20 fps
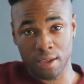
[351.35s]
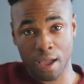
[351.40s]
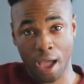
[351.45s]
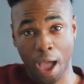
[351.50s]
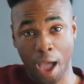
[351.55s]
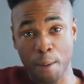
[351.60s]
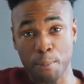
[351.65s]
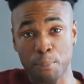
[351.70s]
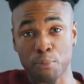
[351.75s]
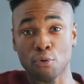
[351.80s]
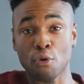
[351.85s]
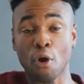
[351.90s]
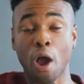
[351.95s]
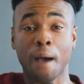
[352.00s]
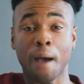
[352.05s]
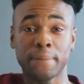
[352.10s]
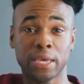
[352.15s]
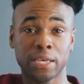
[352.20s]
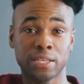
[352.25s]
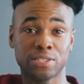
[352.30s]
I
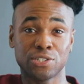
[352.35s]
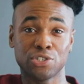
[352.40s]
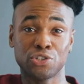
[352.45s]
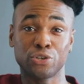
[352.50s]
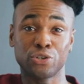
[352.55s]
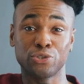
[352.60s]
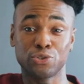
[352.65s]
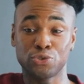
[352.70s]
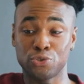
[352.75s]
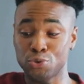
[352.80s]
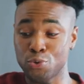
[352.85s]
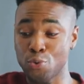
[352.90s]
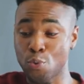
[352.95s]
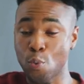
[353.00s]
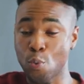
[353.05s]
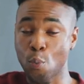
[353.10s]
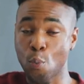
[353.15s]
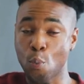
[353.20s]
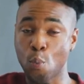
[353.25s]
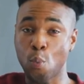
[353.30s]
promise you'll
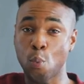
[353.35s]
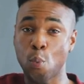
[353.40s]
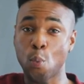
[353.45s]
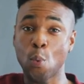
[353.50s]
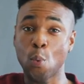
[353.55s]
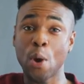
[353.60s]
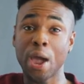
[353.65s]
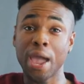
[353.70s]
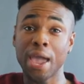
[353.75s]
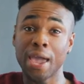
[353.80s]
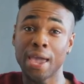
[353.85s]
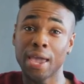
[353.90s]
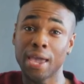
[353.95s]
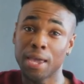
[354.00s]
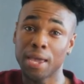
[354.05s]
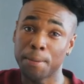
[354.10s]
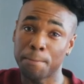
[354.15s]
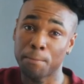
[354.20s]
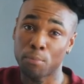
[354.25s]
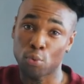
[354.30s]
do
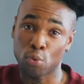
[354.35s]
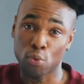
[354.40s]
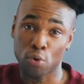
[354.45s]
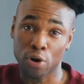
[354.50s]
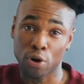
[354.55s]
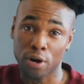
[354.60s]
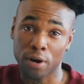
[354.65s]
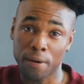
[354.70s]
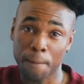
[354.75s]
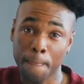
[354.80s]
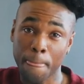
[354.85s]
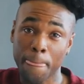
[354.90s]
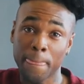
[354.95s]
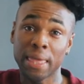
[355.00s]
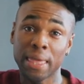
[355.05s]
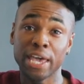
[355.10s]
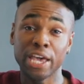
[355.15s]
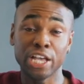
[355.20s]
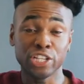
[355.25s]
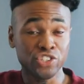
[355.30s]
way more
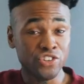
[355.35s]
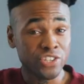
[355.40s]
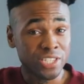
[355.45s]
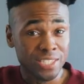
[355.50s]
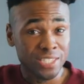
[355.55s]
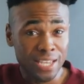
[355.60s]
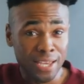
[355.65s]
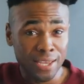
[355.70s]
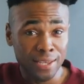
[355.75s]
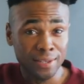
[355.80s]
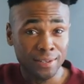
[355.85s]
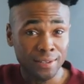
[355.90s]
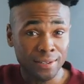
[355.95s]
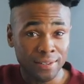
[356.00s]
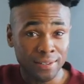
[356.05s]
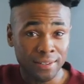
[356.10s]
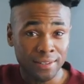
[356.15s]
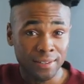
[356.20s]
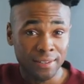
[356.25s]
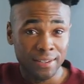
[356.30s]
interesting,
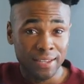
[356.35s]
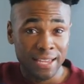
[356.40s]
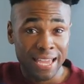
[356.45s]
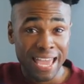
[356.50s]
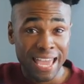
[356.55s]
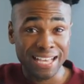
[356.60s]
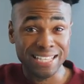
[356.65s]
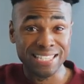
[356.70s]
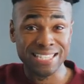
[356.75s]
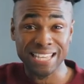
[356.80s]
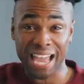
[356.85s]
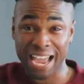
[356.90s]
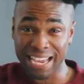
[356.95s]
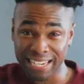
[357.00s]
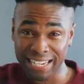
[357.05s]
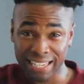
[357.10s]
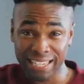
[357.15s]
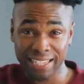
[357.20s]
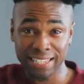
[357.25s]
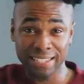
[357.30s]

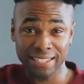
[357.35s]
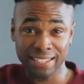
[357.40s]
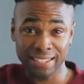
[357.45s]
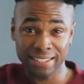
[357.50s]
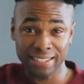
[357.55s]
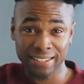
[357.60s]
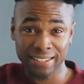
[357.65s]
exciting,